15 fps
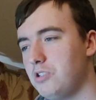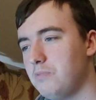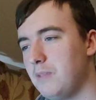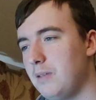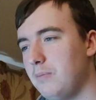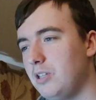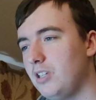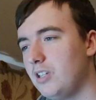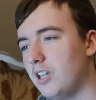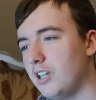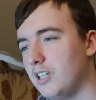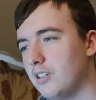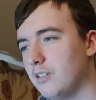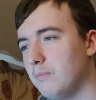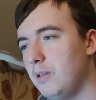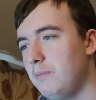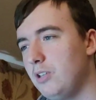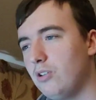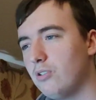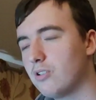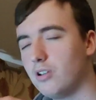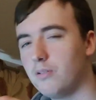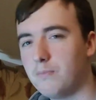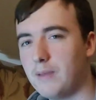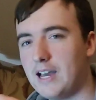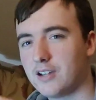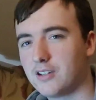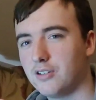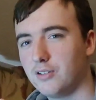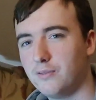Just maybe look
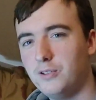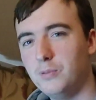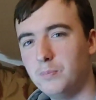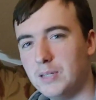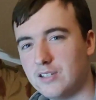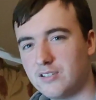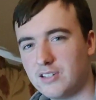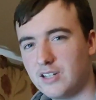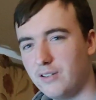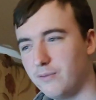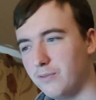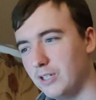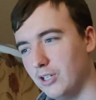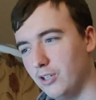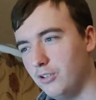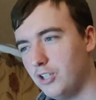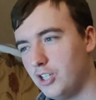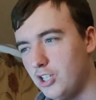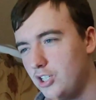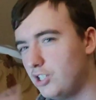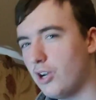back on a few bits that you feel